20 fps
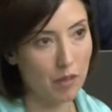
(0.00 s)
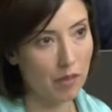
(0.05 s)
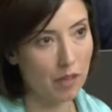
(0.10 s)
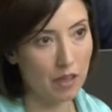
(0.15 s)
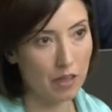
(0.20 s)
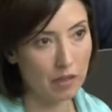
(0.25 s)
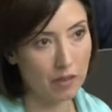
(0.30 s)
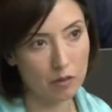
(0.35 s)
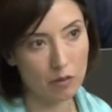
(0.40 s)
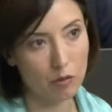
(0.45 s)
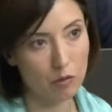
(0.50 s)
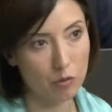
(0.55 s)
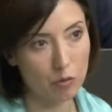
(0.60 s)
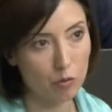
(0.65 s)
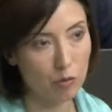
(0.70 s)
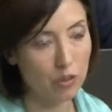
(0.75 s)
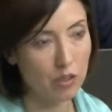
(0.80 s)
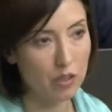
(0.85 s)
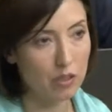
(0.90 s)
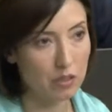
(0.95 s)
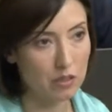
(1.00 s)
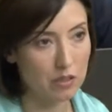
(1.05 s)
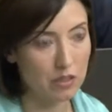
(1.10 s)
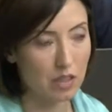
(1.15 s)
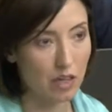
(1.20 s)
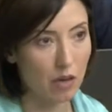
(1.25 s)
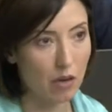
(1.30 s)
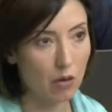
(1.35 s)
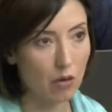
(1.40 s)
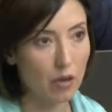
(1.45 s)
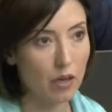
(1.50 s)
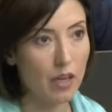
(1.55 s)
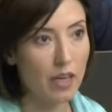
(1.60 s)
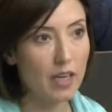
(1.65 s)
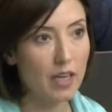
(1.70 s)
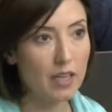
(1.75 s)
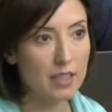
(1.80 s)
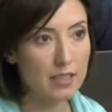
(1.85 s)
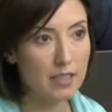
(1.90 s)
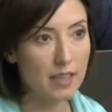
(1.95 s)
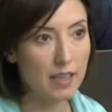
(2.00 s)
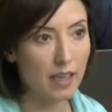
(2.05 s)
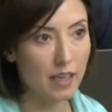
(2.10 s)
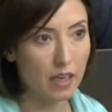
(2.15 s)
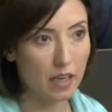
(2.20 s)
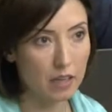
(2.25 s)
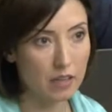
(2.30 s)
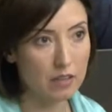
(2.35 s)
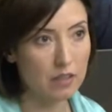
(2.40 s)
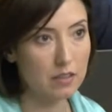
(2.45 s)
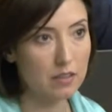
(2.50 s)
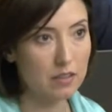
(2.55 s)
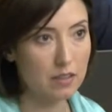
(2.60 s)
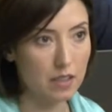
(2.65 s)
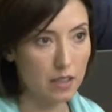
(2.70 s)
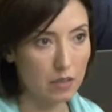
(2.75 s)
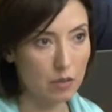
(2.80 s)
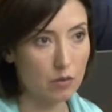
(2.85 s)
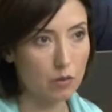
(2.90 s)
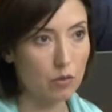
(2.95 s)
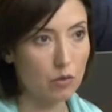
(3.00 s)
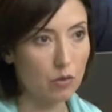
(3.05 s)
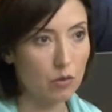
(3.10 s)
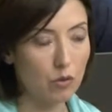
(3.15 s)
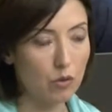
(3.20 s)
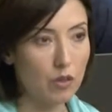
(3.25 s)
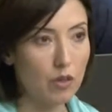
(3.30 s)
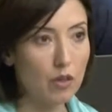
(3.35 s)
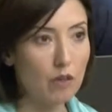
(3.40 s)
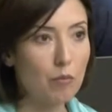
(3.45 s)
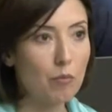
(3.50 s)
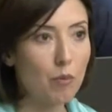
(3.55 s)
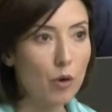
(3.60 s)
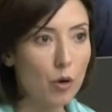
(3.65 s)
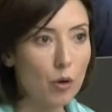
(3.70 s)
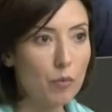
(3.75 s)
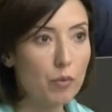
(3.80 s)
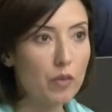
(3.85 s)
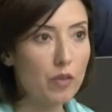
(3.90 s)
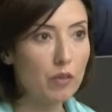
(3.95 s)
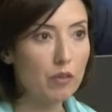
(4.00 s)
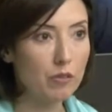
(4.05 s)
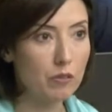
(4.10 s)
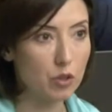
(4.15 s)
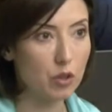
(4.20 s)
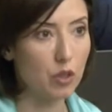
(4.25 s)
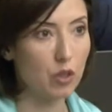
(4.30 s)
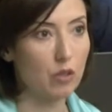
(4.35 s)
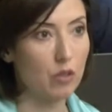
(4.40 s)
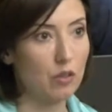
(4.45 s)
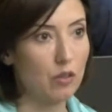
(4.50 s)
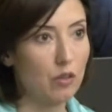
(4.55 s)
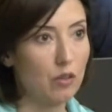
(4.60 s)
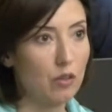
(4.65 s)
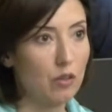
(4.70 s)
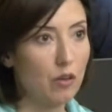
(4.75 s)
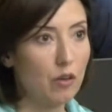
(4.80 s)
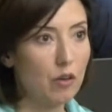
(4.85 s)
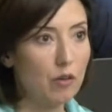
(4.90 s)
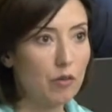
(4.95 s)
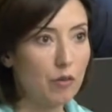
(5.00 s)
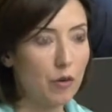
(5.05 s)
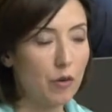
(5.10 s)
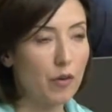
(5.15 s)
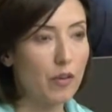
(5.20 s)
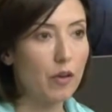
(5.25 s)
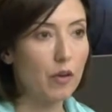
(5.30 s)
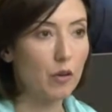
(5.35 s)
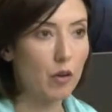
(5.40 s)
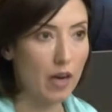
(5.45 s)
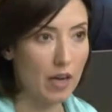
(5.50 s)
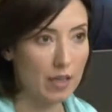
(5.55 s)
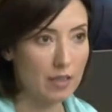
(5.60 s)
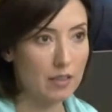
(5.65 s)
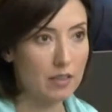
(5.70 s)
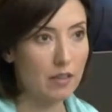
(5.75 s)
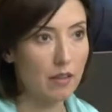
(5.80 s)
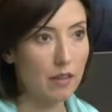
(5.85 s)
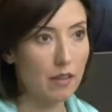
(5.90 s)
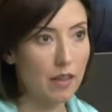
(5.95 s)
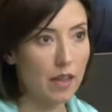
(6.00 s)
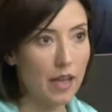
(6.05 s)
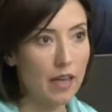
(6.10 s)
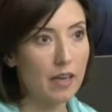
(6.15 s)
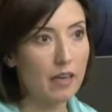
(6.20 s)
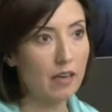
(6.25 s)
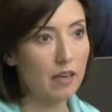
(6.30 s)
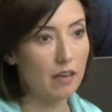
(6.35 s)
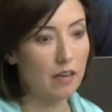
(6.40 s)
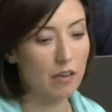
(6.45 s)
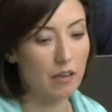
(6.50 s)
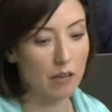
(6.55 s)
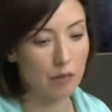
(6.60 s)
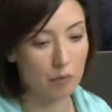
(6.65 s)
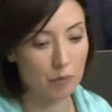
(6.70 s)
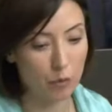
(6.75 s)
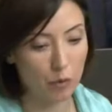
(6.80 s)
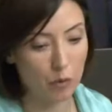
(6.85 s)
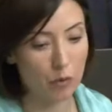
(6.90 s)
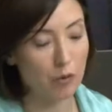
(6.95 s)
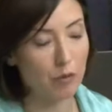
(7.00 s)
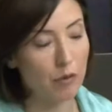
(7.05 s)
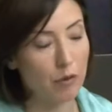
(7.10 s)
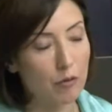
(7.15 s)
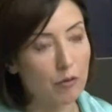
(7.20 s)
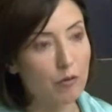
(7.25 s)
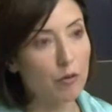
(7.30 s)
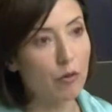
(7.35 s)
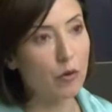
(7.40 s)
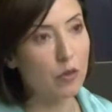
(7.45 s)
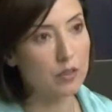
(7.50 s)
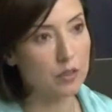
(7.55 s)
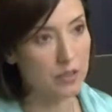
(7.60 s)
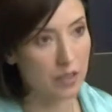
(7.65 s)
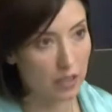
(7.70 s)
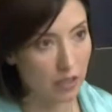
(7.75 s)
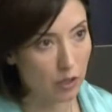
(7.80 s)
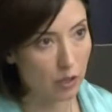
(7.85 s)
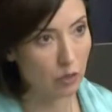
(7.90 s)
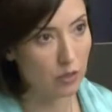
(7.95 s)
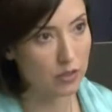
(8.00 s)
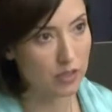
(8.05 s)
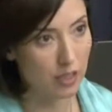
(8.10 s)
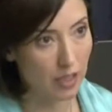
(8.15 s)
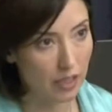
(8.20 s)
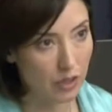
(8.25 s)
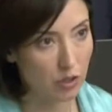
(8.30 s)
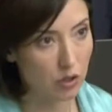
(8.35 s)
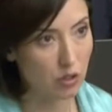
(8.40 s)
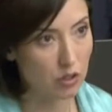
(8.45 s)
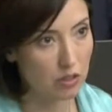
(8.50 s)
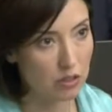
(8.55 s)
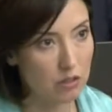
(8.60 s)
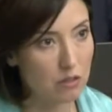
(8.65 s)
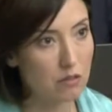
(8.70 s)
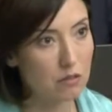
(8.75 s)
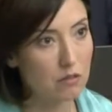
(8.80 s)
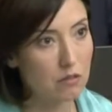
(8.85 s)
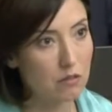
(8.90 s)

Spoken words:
2 years now. Is the current status more beneficial for the U.S. than enforcing your sanctions?